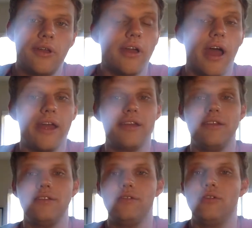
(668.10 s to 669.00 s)

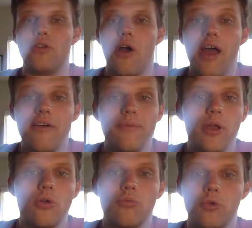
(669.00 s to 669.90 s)
I have my
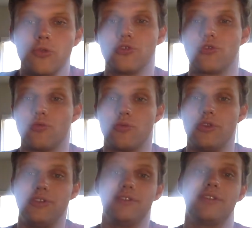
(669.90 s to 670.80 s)
own personal
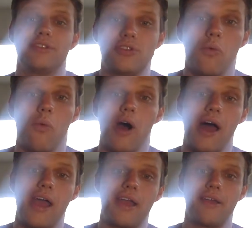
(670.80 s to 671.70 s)
reasons as to
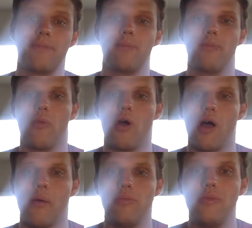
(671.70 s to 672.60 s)
why
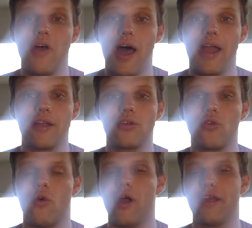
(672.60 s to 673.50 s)
I'm not
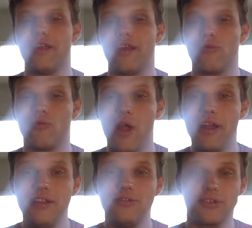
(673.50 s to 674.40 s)
quite yet
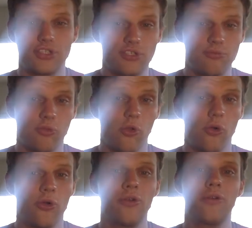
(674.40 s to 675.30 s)
ready to
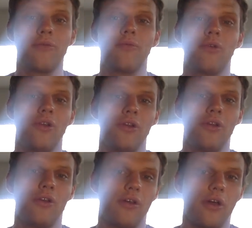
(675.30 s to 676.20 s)
explore
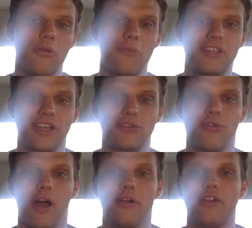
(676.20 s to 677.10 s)
my
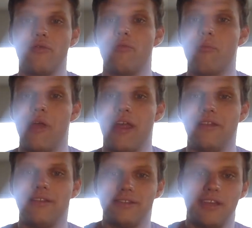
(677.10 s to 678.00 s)
sexuality with men
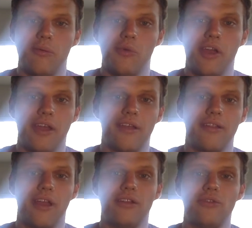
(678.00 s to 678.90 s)
the same way
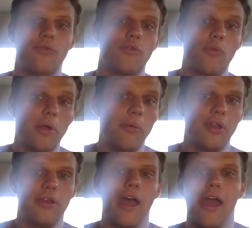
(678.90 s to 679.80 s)
I do with
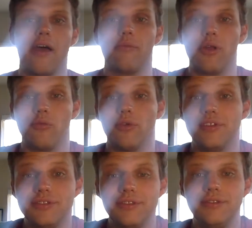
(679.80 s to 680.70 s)
women. I have my
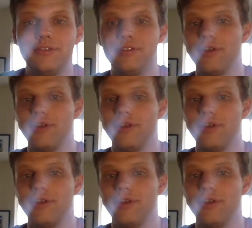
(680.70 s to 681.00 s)
reasons.